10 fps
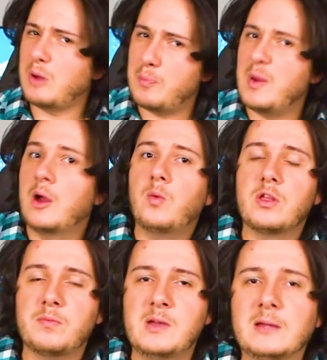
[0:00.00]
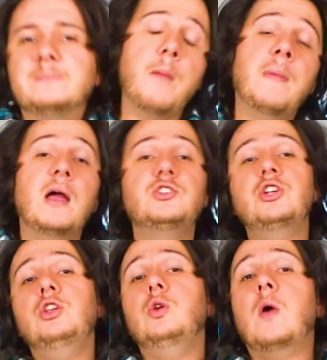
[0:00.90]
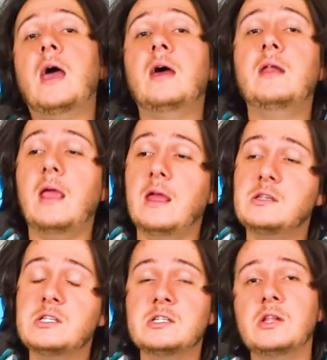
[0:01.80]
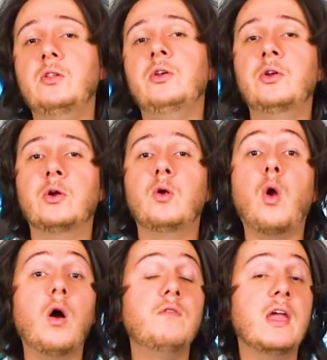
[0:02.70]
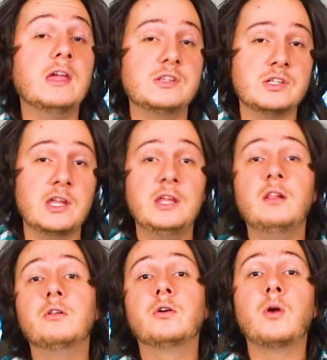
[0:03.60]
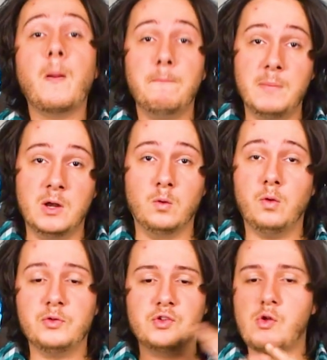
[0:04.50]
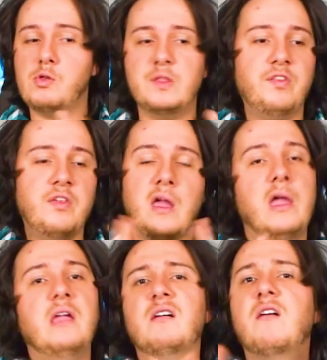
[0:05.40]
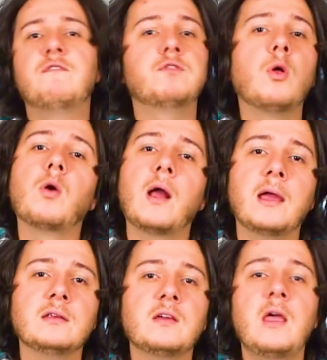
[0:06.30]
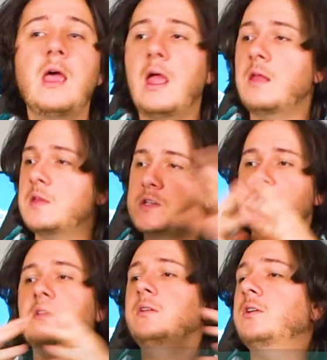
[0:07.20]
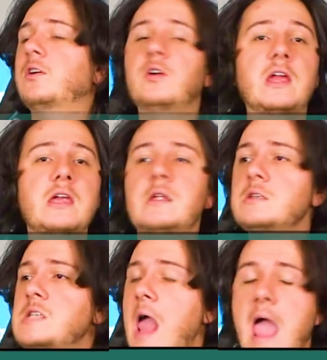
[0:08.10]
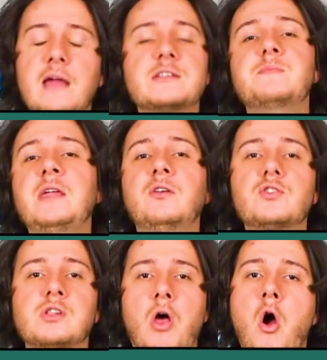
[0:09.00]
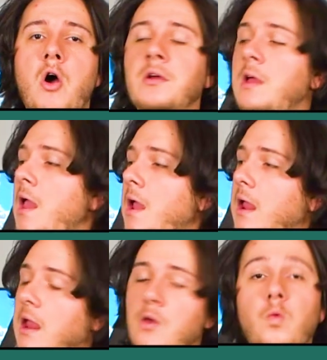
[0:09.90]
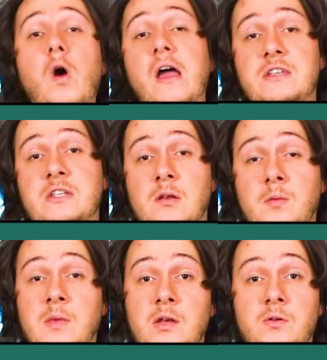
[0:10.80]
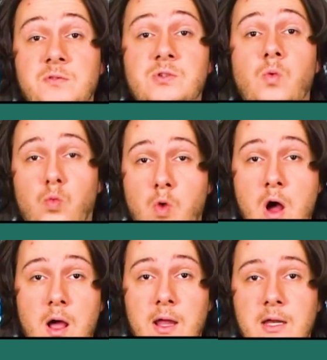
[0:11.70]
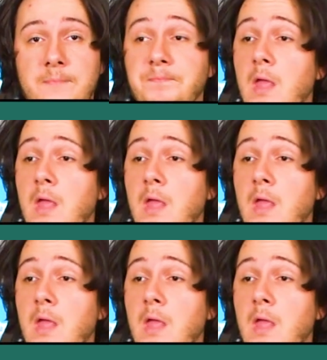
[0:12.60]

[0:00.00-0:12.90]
but bear with me. Imagine you had a cylinder of a singular mineral, so let's say fluorite, and this cylinder is X meters long and Y centimeters wide.